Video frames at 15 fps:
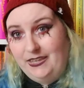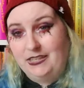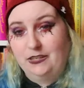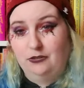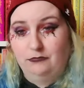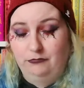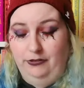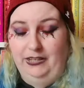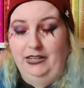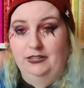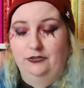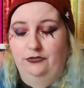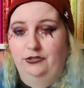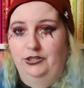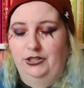then you
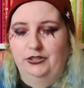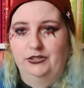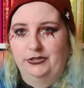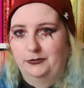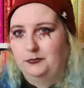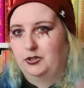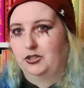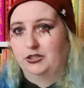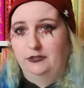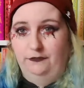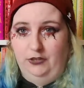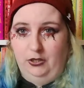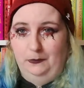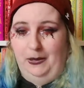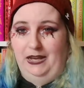reintroduce them just a
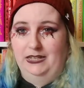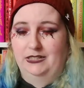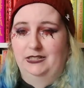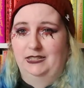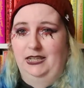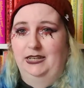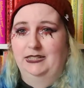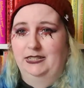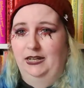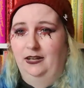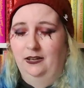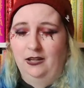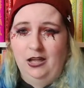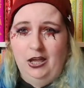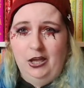few pages
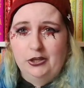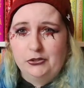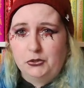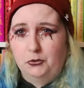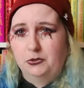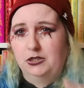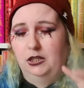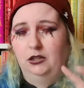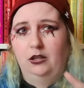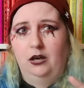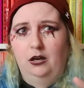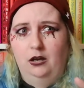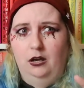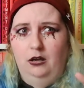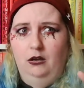later. So it was a
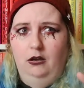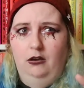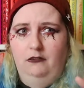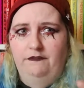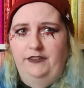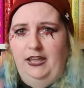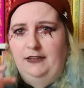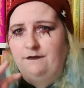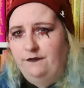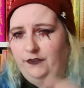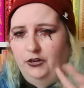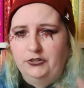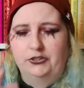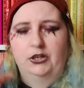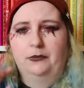lot of
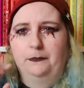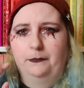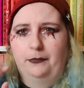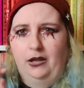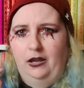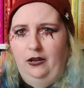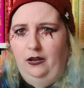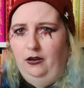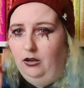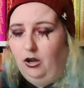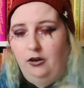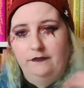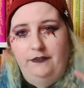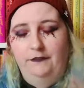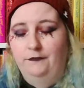info dump, a
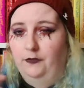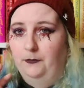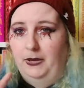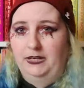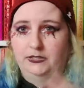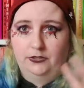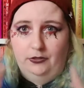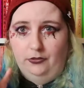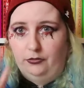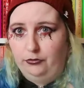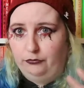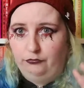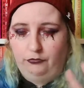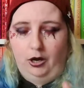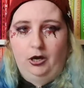lot of information
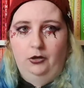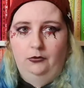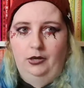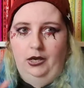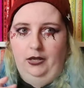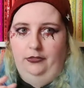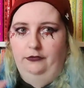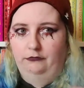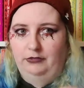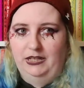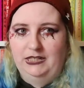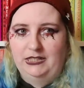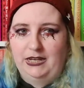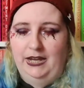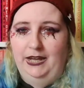thrown at the
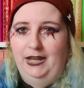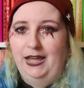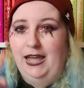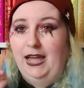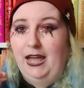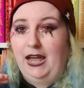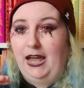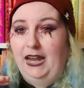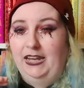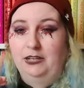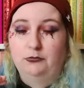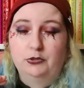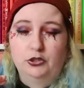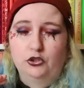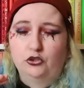reader, and
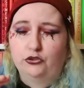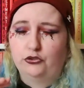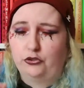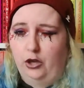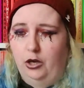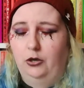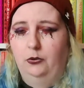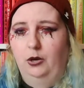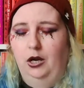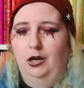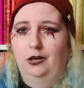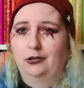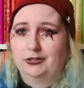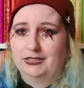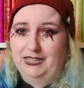it was so
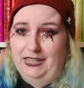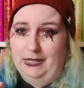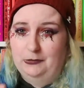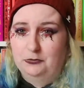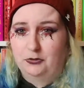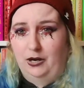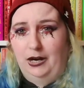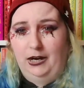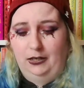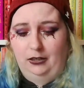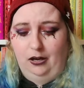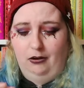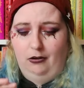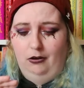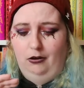hard to keep track
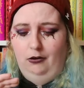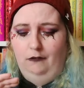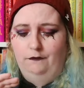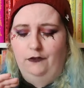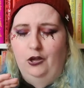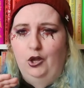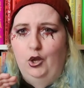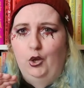of